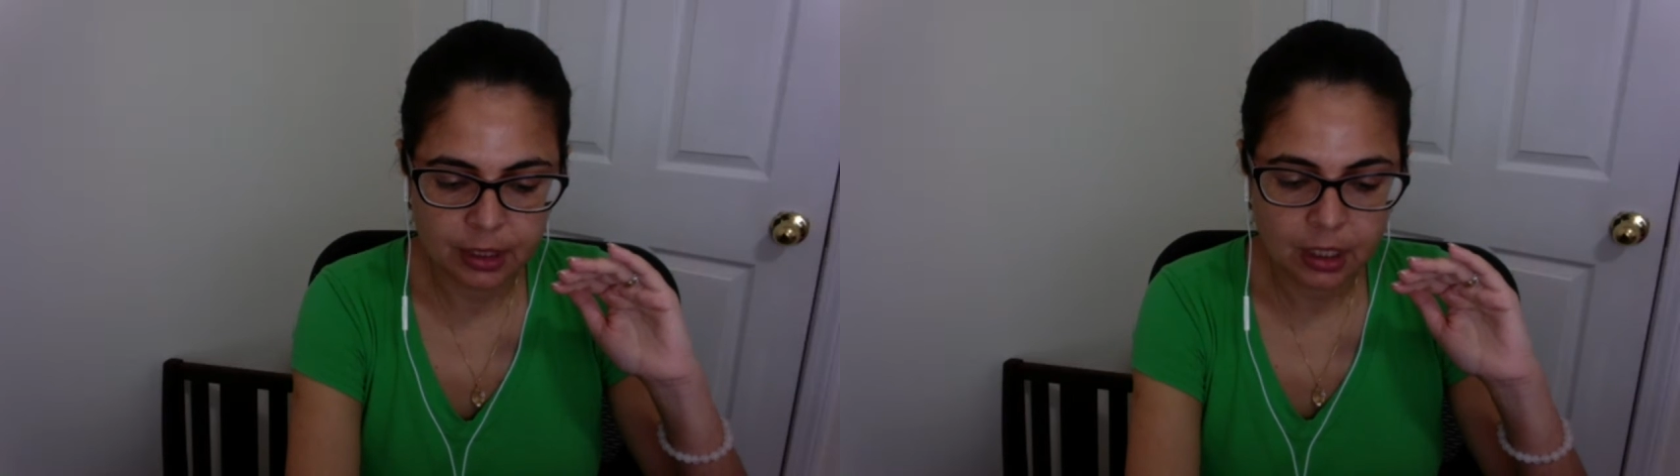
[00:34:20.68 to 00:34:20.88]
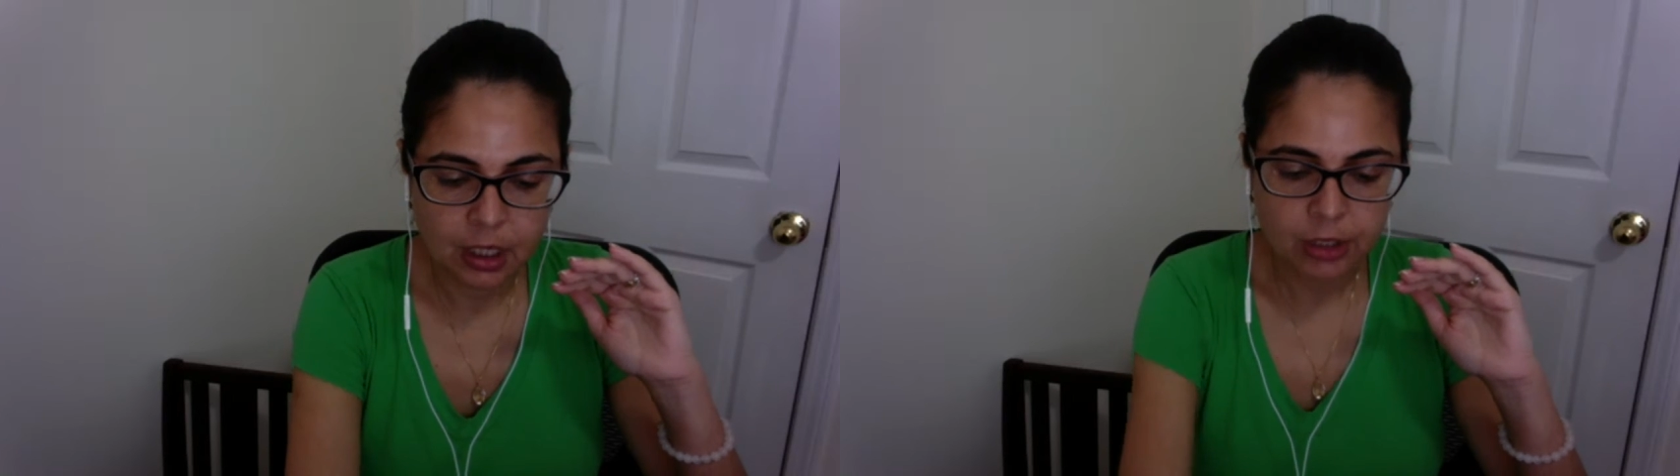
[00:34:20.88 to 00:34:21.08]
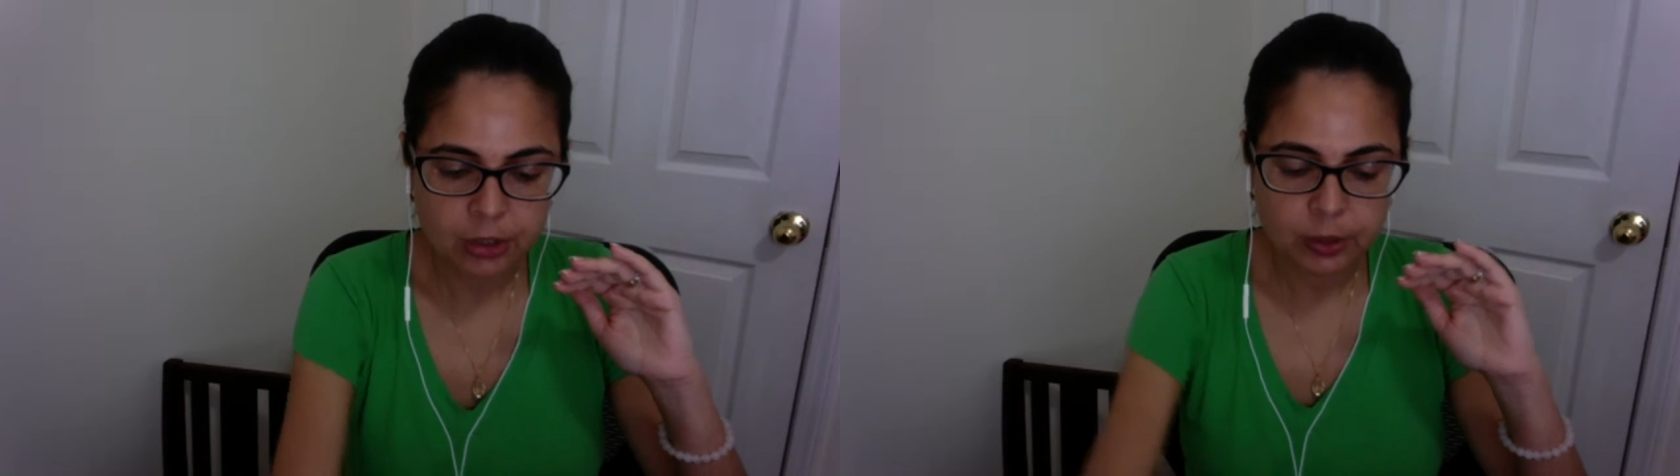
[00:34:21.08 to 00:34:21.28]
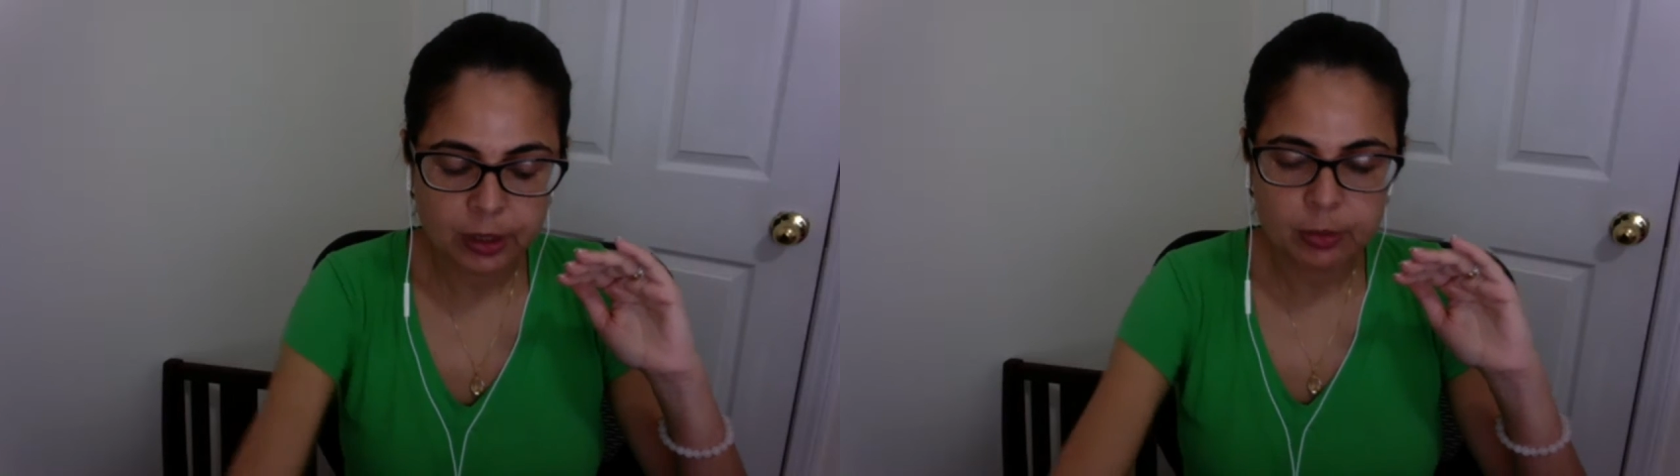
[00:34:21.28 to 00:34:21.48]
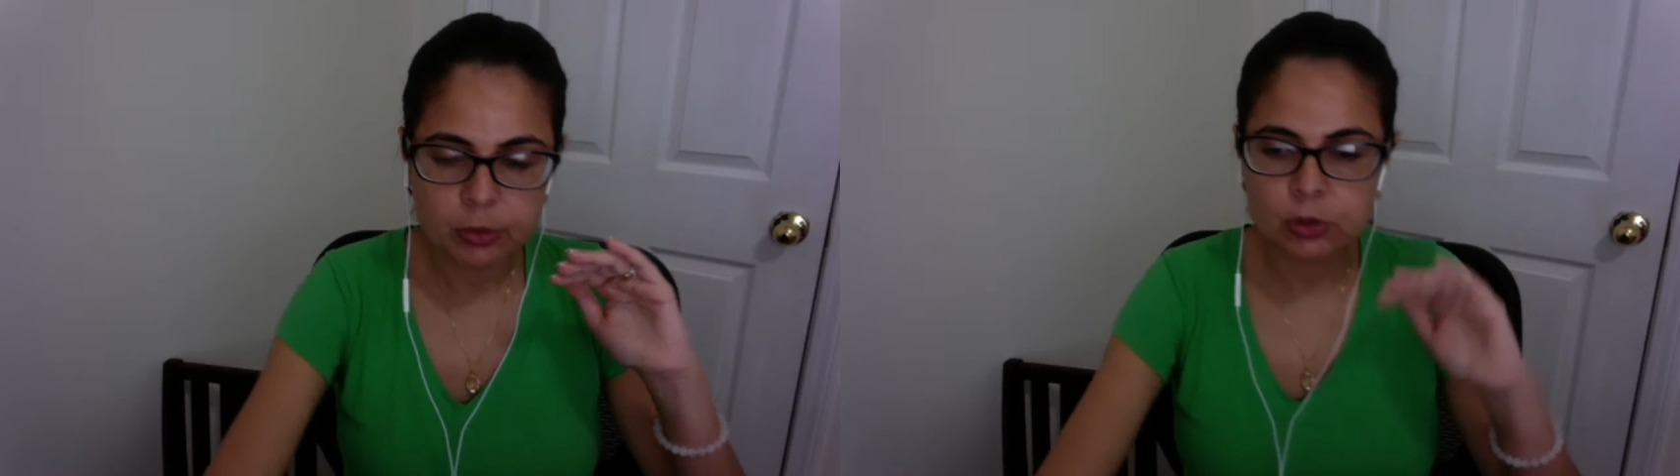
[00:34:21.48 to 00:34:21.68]
Are you
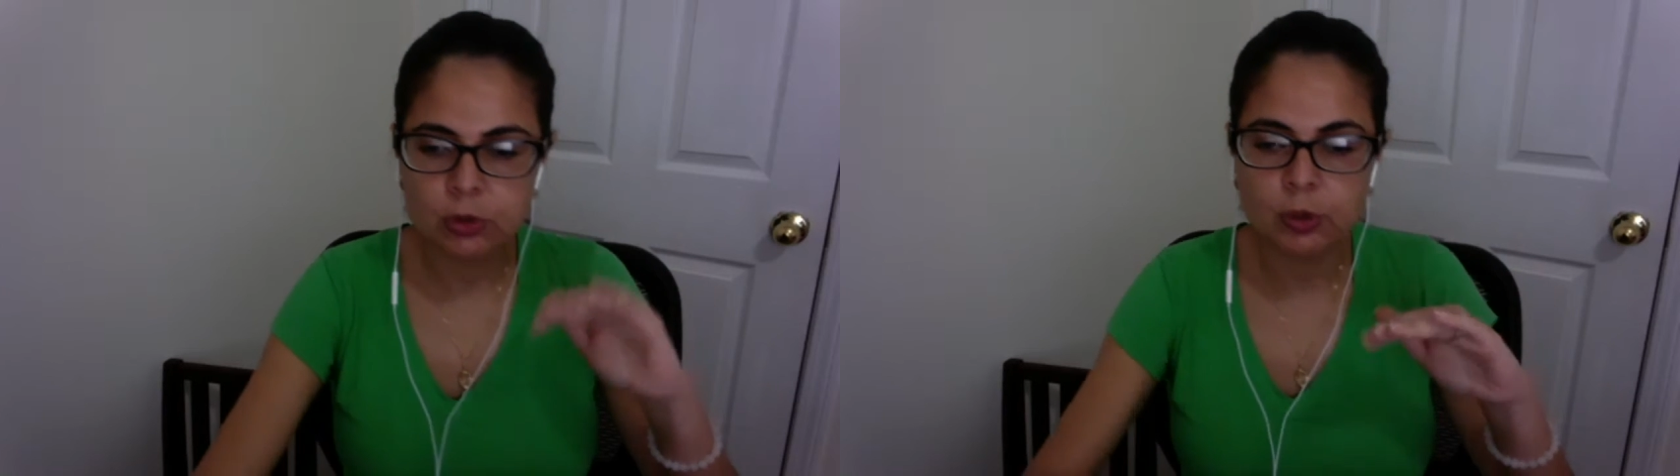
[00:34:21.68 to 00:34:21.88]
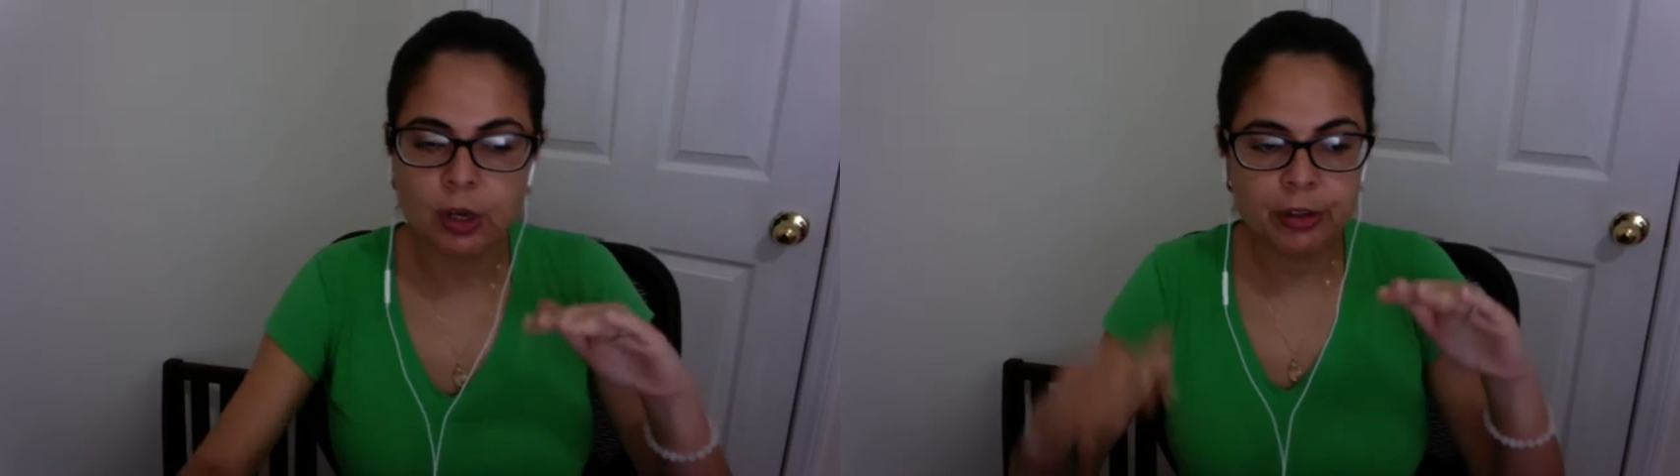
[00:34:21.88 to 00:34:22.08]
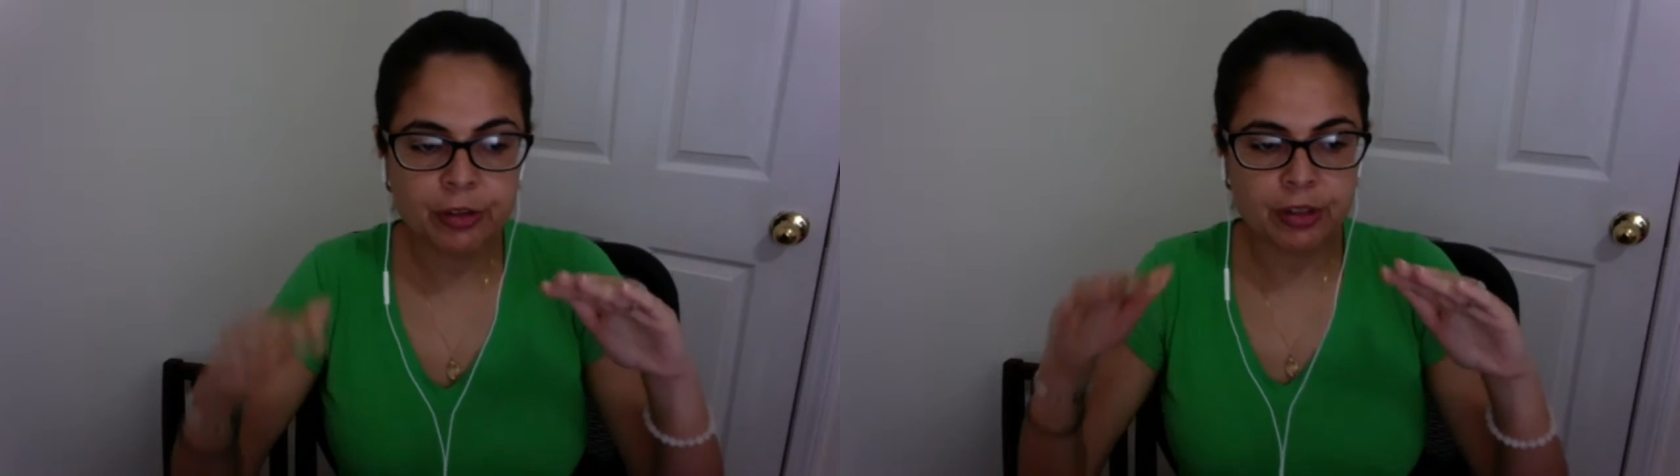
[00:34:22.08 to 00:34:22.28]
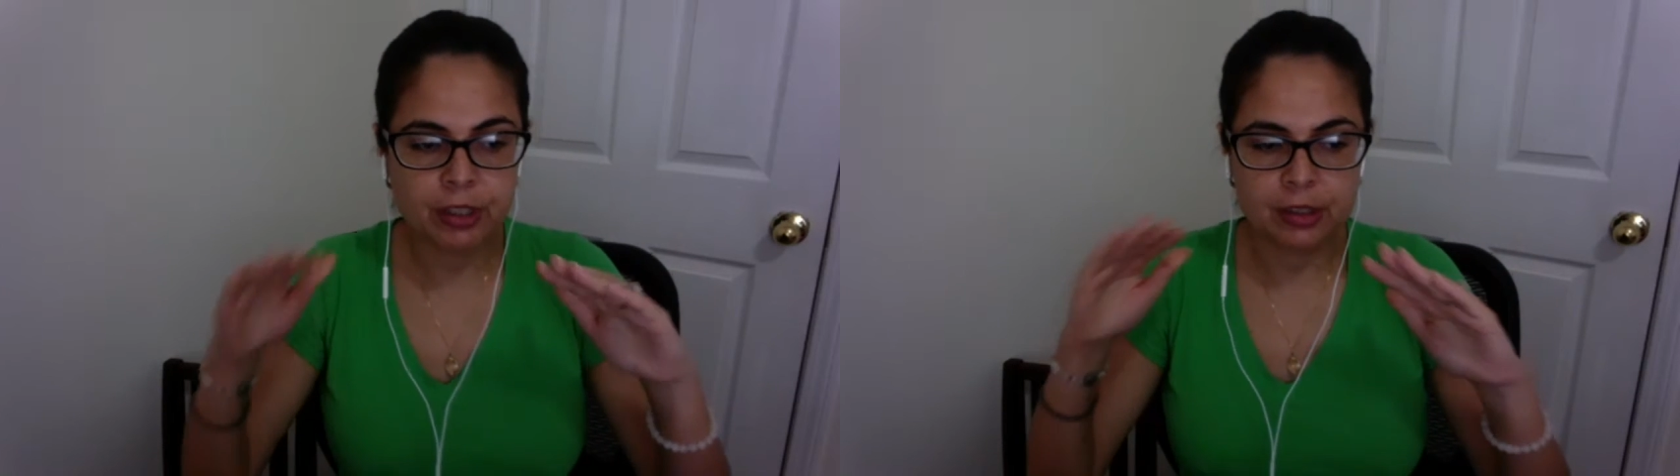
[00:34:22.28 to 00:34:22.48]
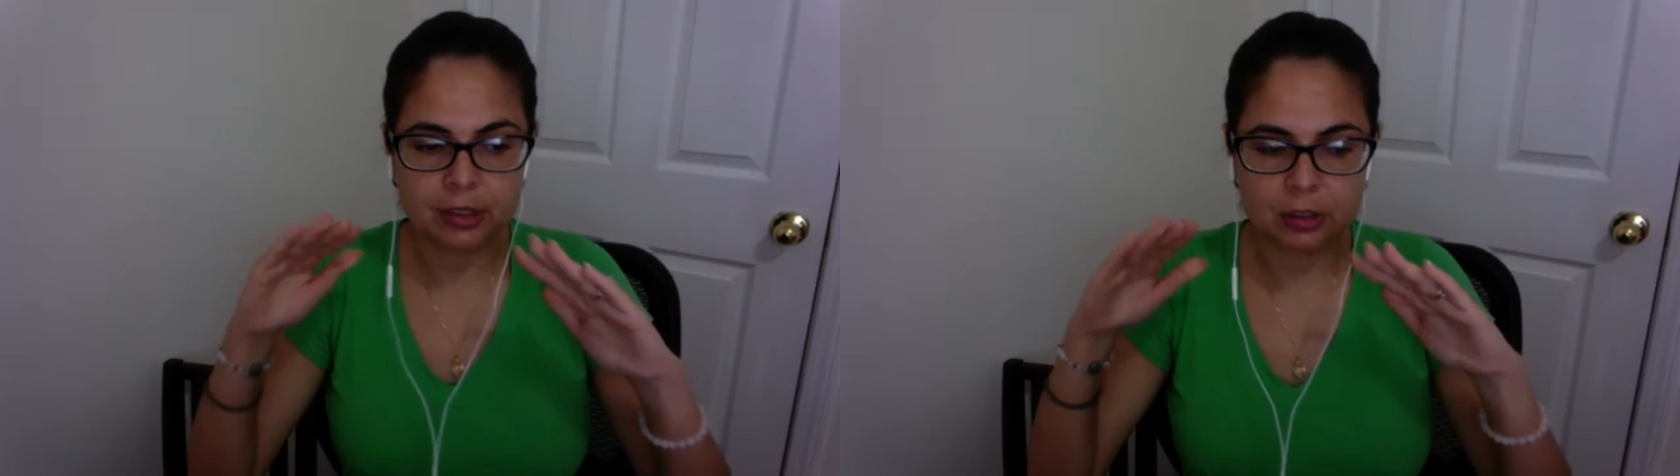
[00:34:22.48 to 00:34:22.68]
able to do other
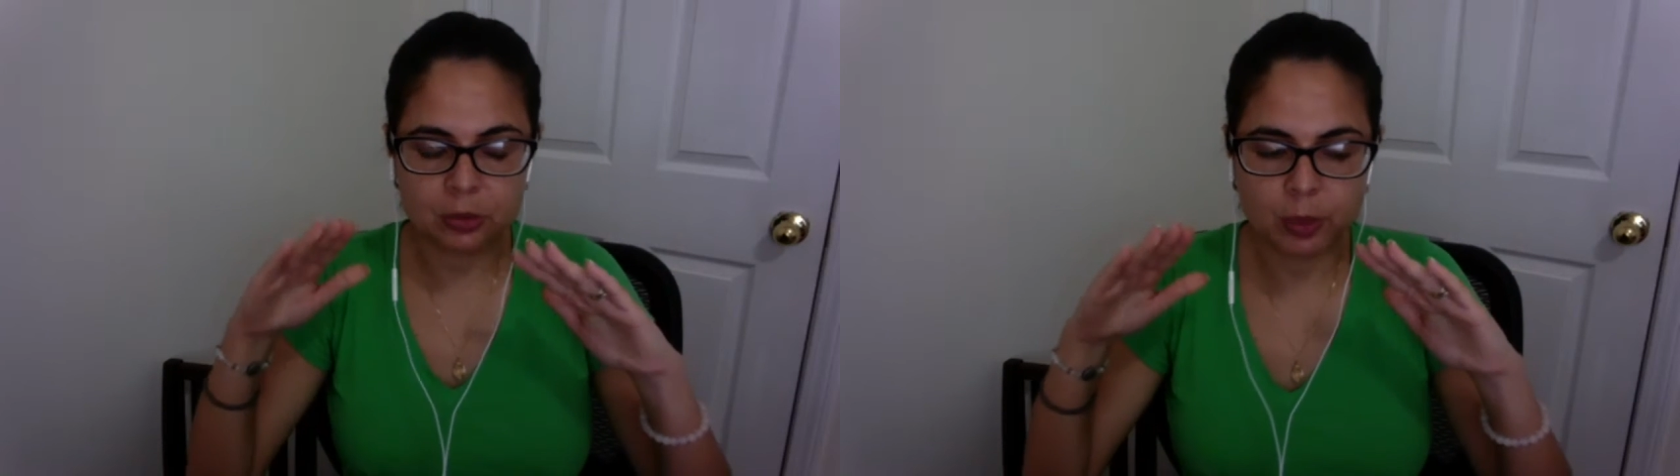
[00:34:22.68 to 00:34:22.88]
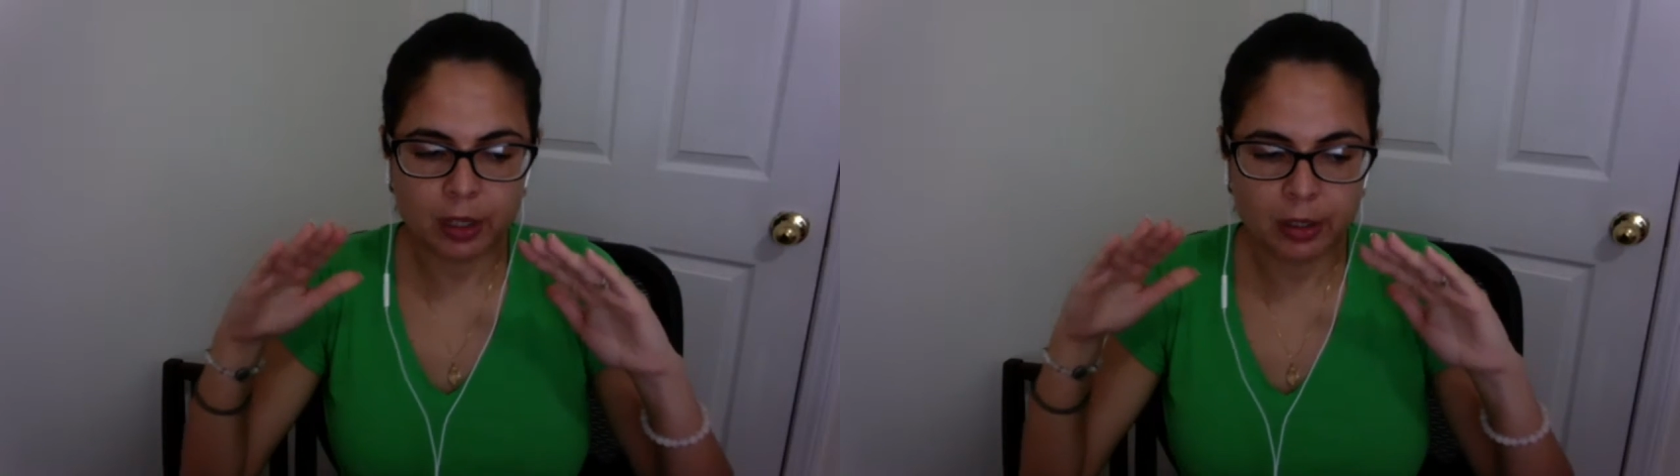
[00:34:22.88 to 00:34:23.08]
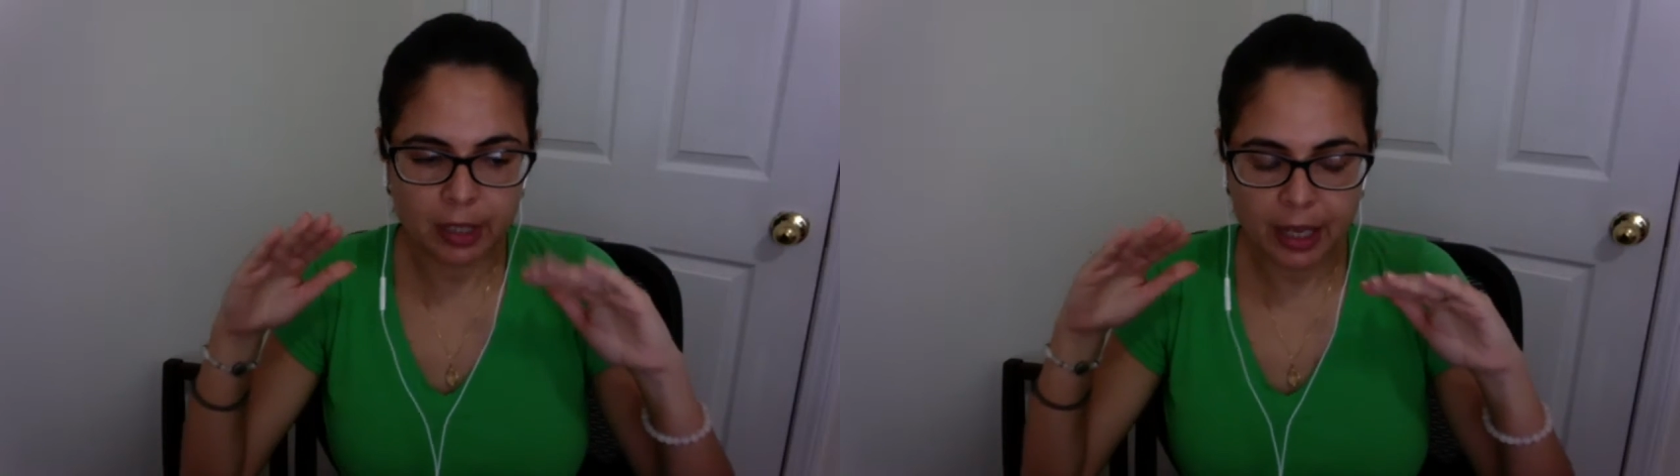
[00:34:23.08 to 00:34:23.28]
things as well